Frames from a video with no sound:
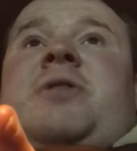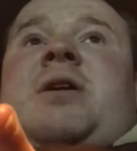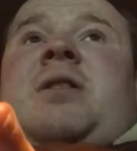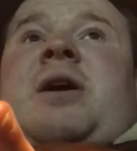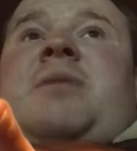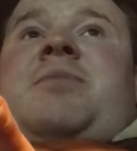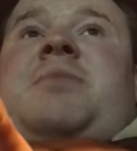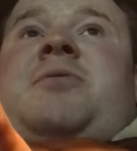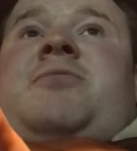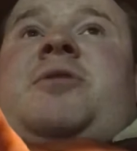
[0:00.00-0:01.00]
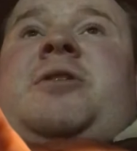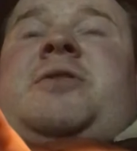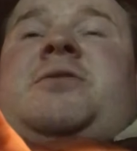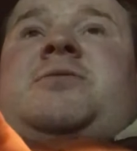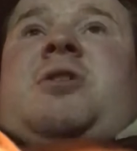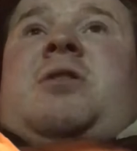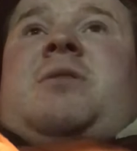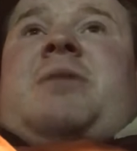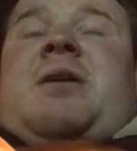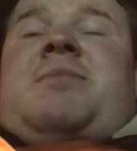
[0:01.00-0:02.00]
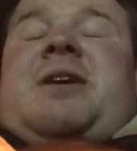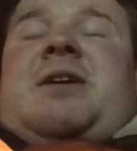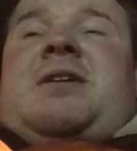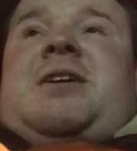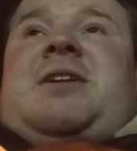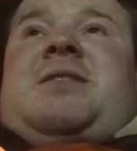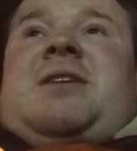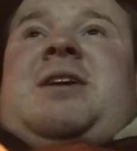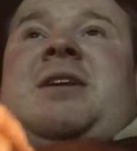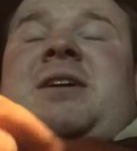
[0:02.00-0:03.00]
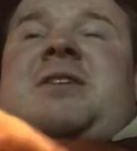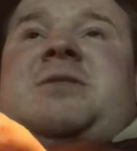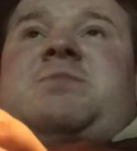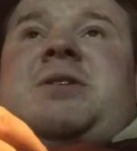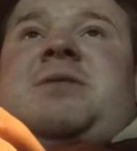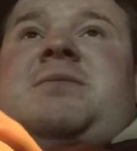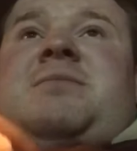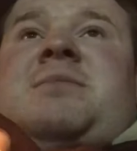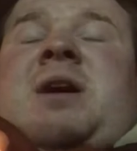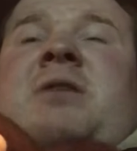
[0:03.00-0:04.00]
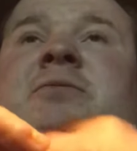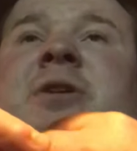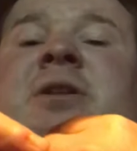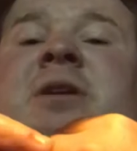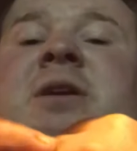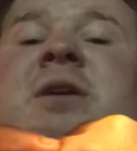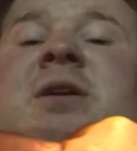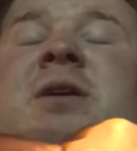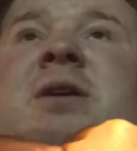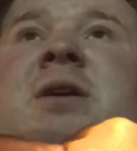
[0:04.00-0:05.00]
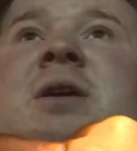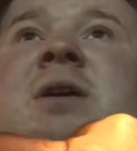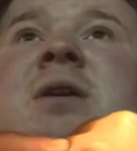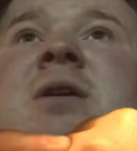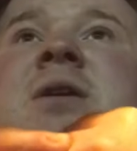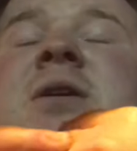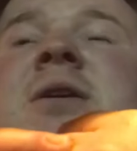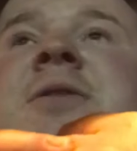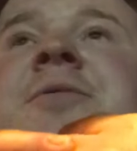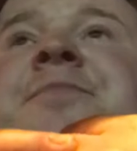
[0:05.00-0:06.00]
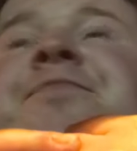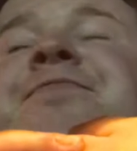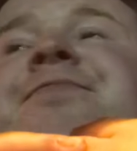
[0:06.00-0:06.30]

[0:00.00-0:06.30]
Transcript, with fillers: that a lot of people really don't talk about, but it, it, it is, but not really. Um,